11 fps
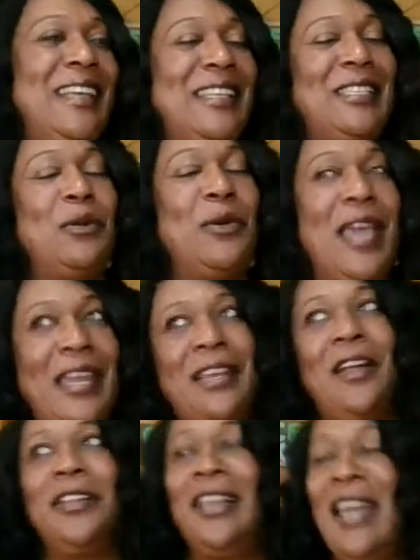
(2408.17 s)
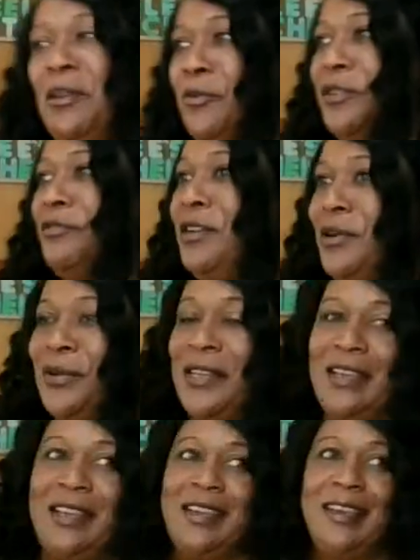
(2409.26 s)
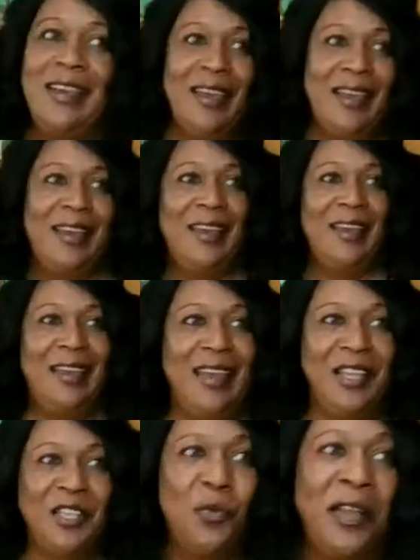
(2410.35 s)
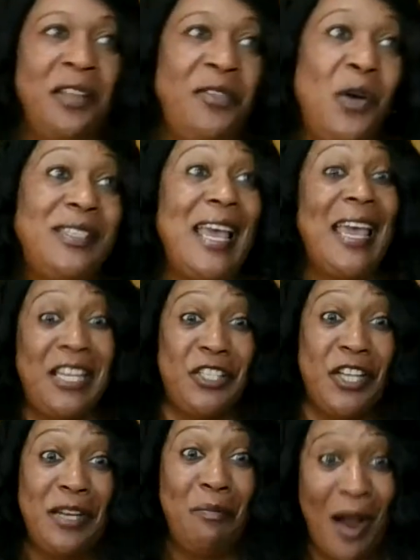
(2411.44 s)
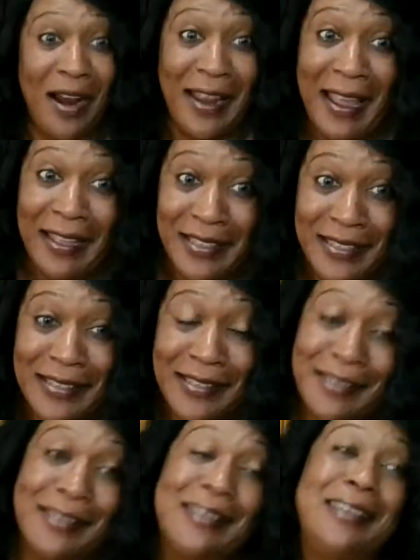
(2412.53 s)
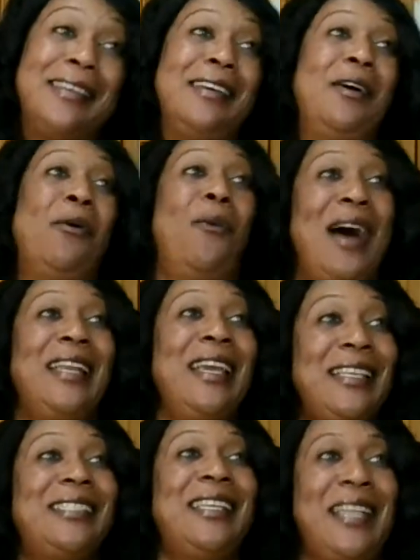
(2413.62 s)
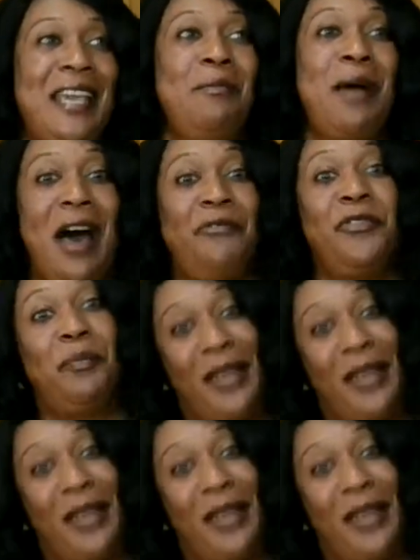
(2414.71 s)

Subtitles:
It's located on Glenwood Road. It's one of those Asian markets. What is the name of the